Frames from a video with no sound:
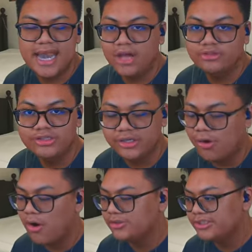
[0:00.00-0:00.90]
now still
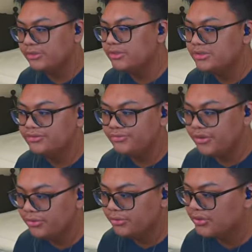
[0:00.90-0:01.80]
are still
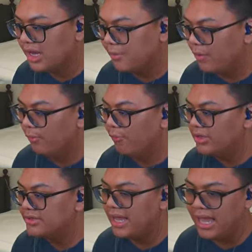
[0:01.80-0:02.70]
confused about
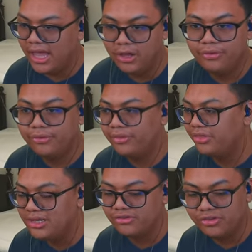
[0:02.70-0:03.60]
what the hell things